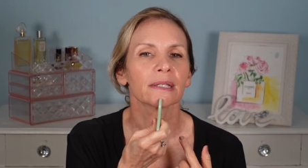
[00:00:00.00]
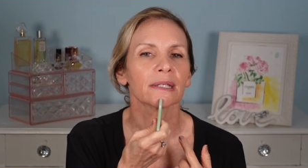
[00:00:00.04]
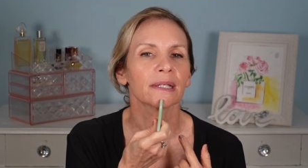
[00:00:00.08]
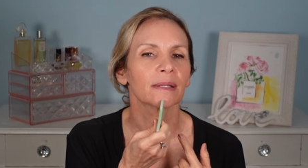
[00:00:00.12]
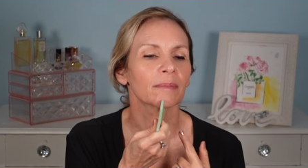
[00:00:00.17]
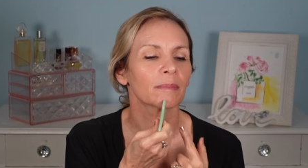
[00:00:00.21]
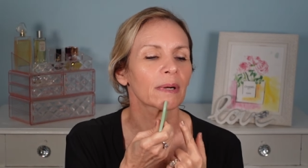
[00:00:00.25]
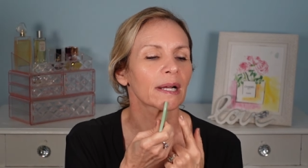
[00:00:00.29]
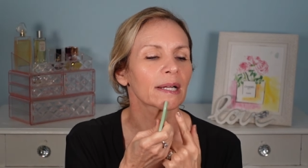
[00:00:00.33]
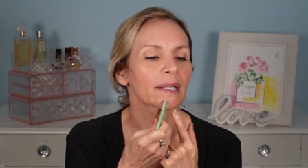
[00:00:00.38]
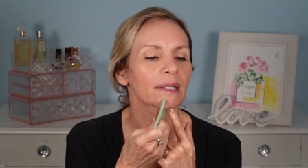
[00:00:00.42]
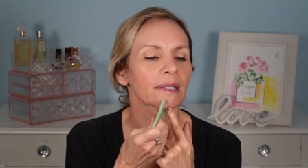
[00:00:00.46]

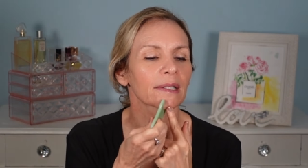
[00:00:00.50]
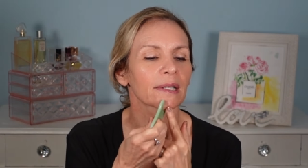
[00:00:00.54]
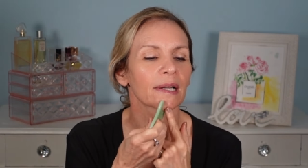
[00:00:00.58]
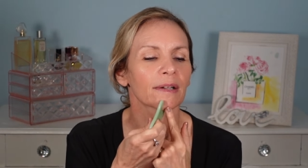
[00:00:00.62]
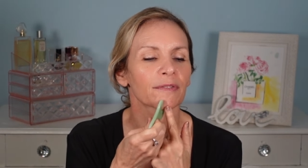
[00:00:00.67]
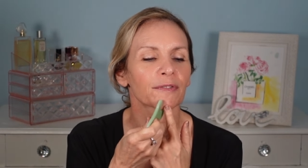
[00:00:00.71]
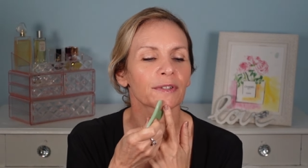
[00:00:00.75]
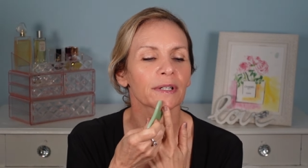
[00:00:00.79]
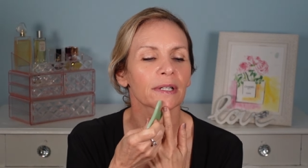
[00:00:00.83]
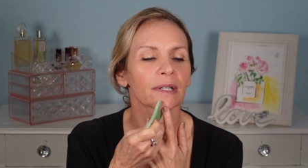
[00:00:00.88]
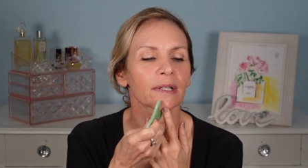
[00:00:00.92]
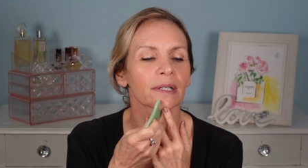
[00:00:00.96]
in my
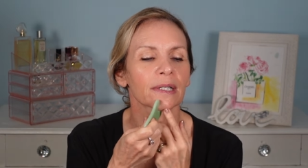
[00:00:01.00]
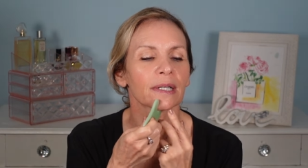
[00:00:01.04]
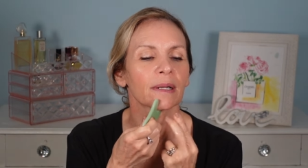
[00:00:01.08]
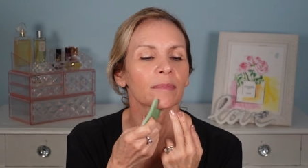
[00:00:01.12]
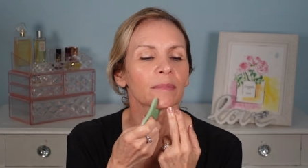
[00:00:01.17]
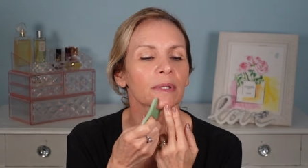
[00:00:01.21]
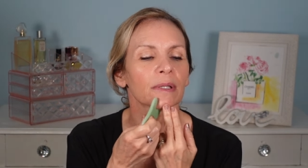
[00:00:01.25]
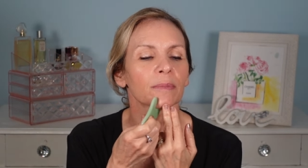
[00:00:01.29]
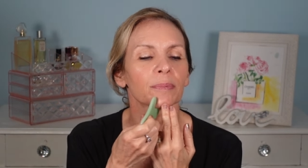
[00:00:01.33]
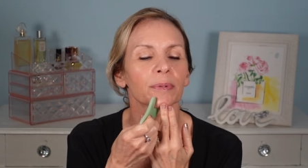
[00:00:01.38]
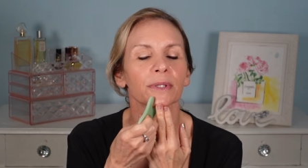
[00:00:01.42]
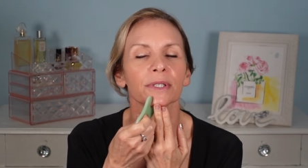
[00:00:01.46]
clef here and
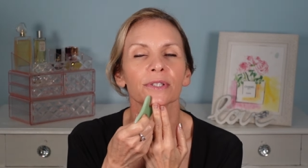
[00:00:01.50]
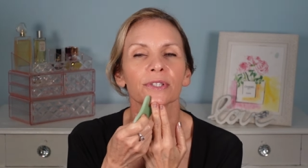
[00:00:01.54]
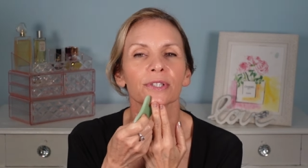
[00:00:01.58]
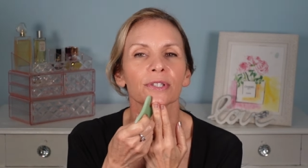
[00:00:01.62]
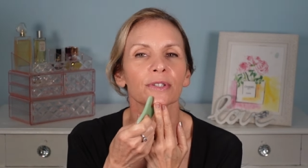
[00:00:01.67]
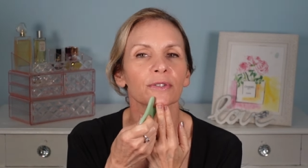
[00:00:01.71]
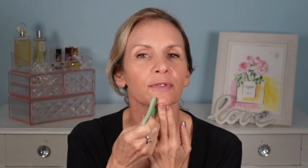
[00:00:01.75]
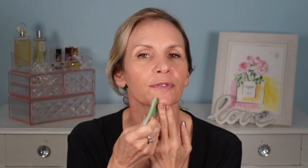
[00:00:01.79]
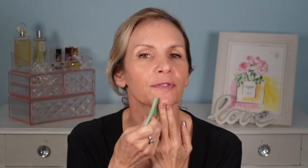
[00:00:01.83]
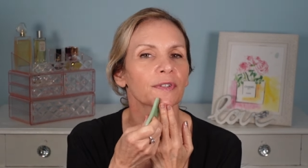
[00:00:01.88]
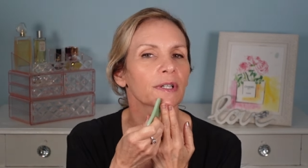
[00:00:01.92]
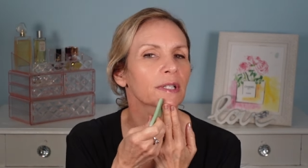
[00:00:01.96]
I'm gonna put
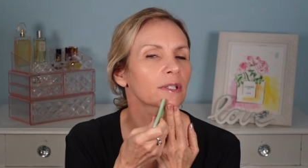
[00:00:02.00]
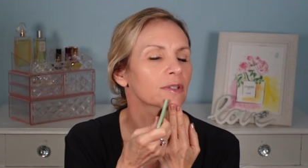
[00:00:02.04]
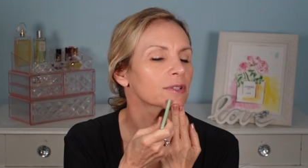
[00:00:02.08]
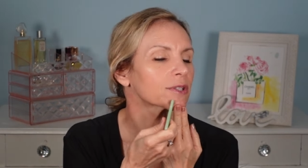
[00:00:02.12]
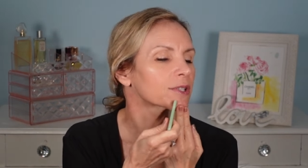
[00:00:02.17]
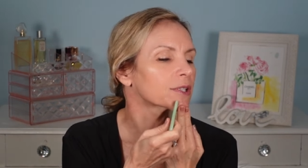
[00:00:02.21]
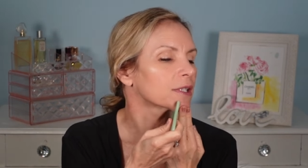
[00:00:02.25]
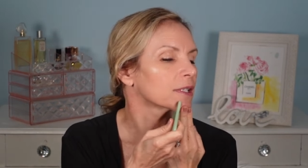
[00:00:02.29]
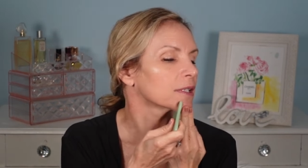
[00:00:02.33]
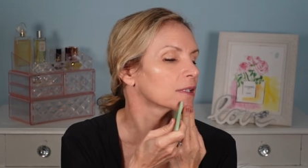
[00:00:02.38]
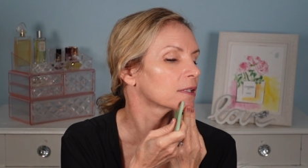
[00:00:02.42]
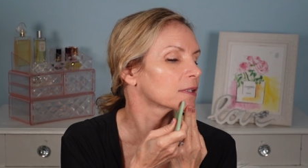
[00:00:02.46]
two
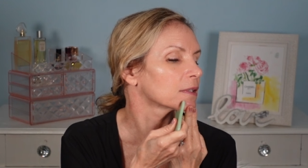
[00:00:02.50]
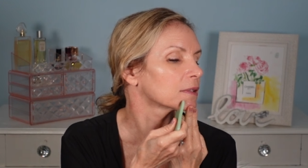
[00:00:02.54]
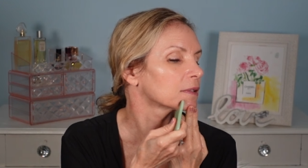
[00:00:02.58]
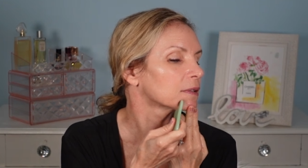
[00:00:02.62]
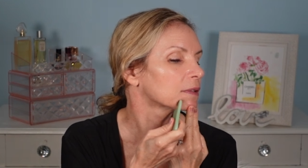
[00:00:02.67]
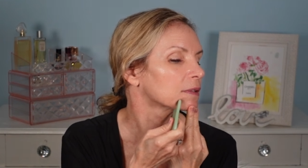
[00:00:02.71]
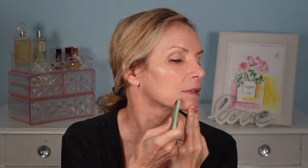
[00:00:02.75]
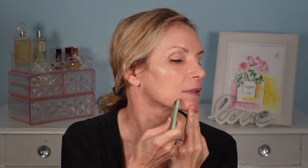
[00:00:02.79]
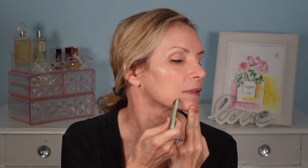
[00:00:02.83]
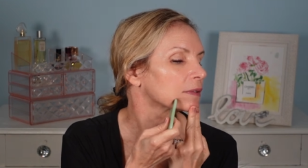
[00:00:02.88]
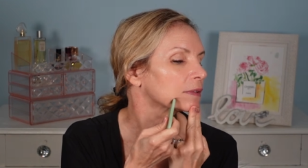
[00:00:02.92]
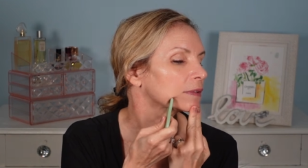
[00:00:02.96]
fingers here
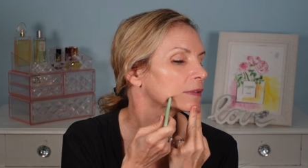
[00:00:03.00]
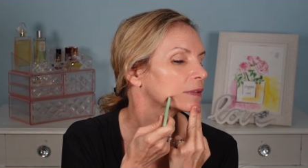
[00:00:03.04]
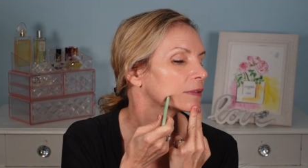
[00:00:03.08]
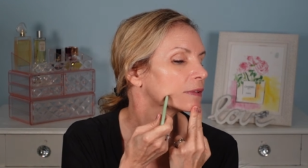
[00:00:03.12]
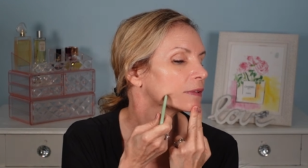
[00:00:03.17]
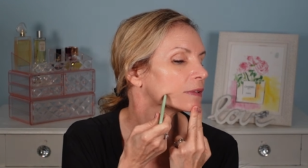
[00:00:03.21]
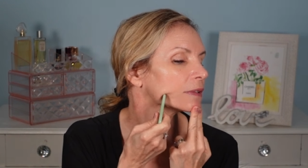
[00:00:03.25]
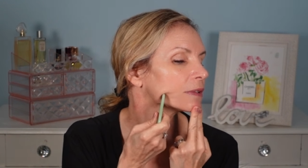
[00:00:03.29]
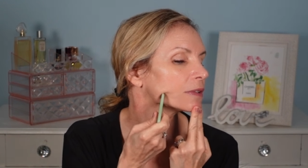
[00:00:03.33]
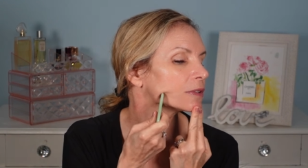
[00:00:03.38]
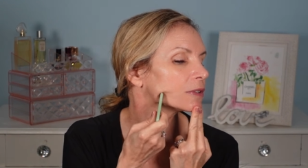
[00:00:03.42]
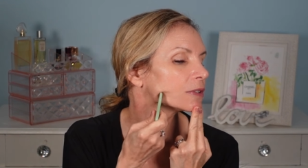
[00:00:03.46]

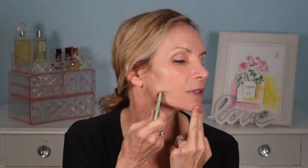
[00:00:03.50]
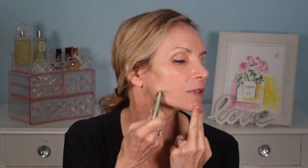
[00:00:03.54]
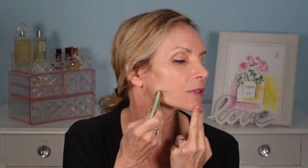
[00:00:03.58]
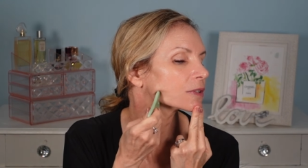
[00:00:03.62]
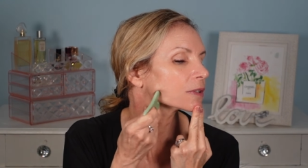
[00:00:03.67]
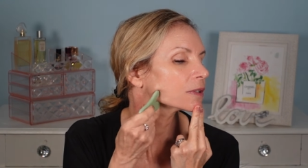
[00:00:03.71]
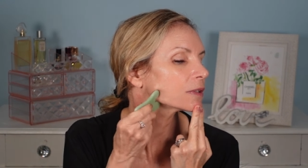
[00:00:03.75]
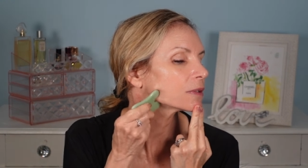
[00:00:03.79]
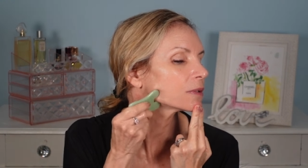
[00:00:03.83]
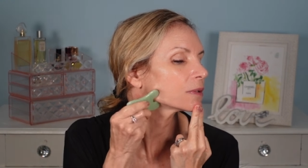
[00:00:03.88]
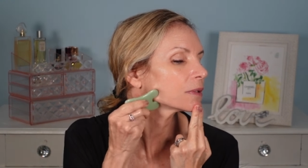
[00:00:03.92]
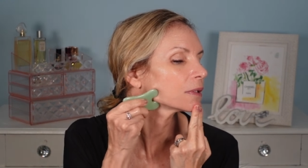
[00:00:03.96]
and
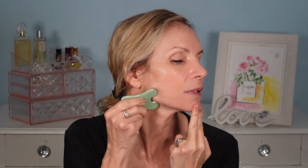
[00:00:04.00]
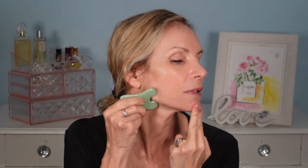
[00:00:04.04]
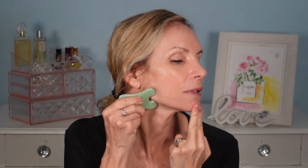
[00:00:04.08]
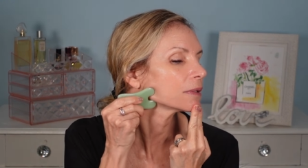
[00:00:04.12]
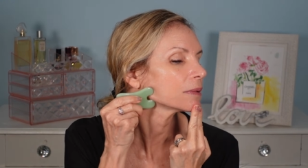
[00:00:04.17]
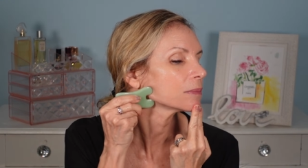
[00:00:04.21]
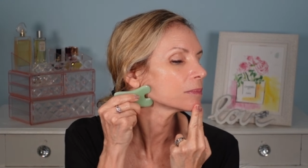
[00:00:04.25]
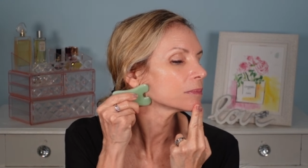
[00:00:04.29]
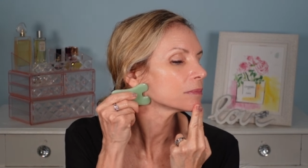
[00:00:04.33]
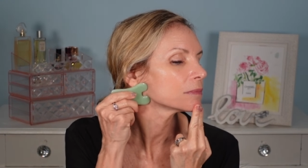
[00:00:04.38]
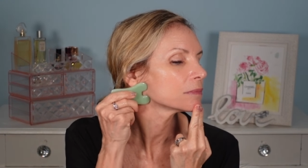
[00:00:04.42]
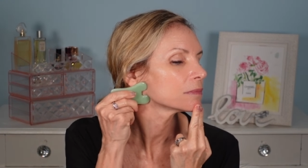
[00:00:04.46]
just go
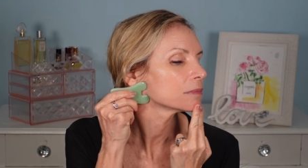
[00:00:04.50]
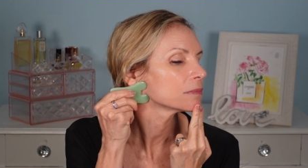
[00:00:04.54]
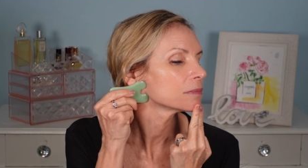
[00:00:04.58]
up